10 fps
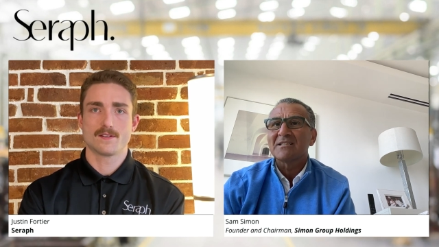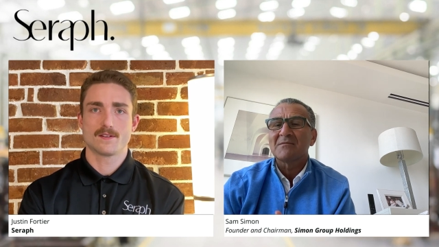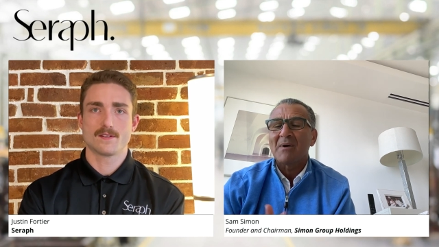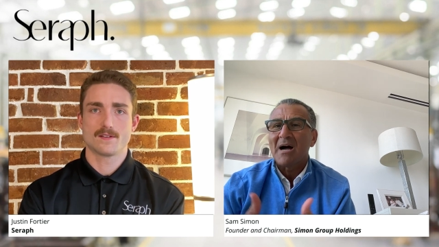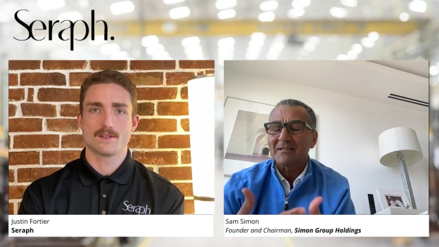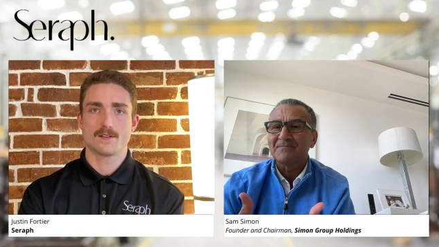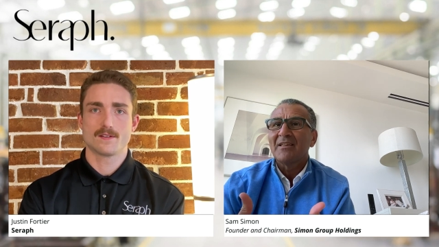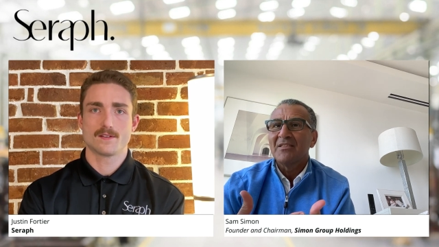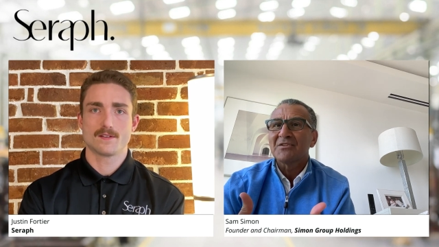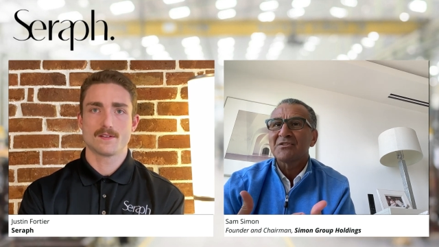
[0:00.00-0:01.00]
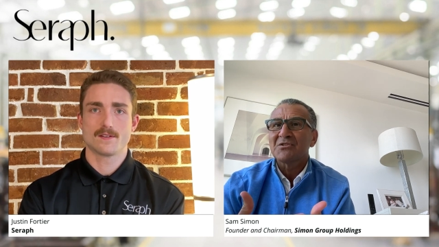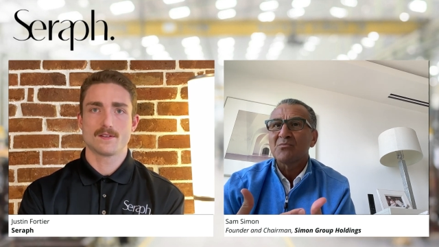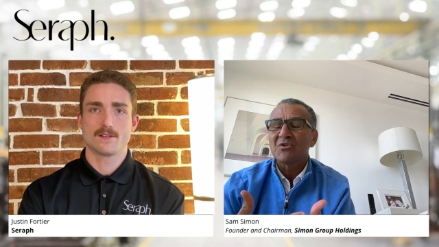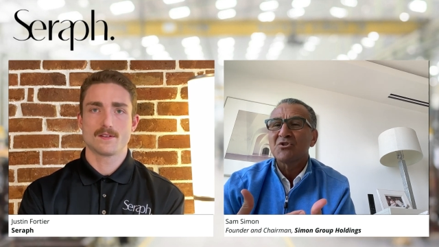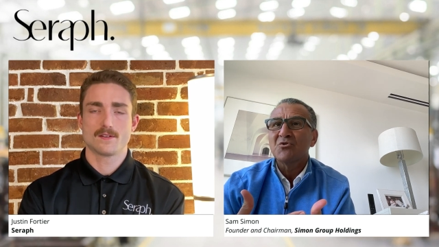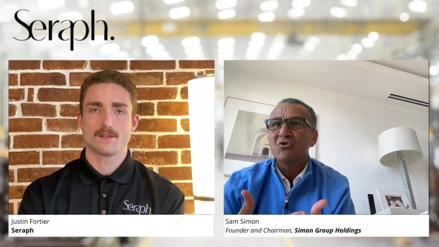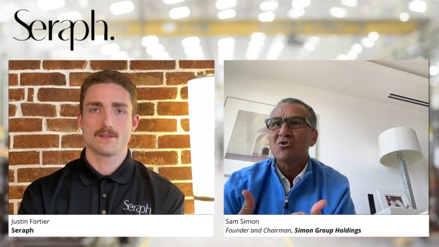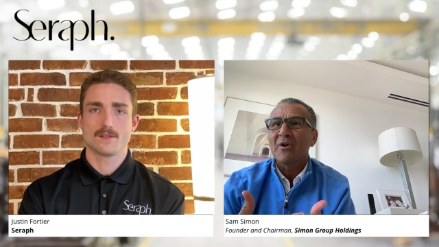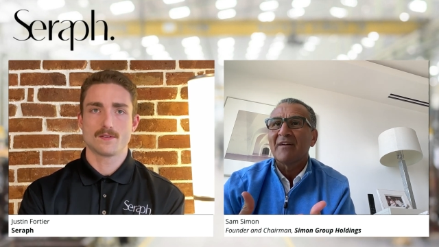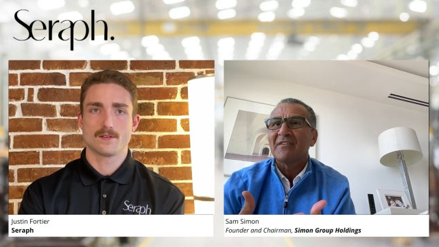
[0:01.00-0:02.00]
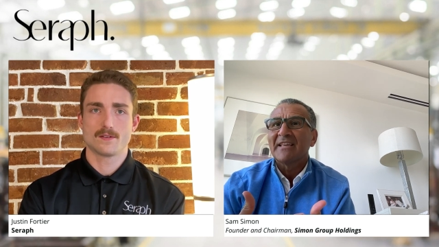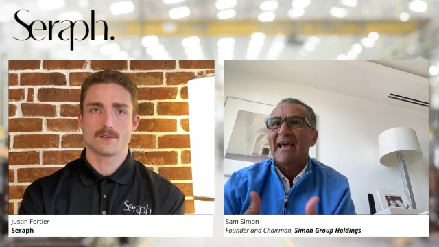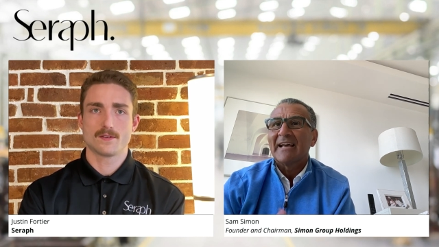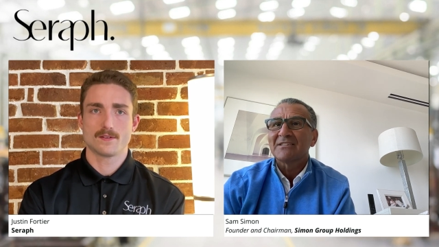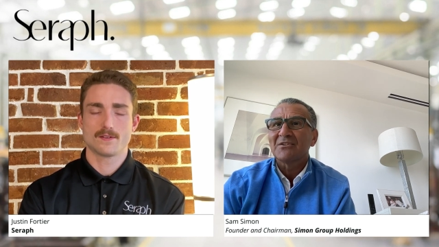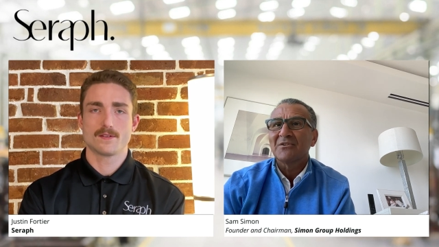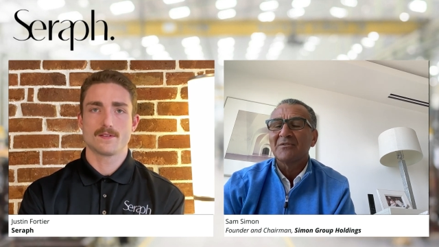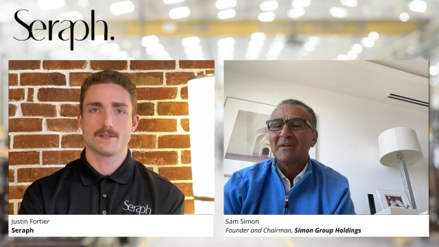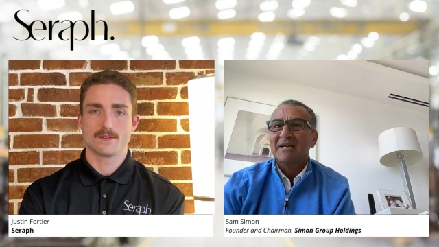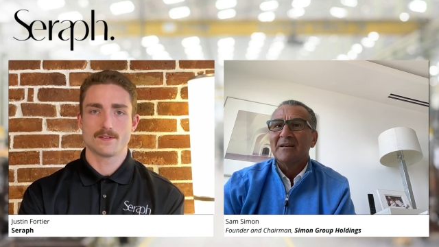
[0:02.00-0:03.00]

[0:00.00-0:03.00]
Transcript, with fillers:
Speaker 1: It's about this is what you enjoy every day. So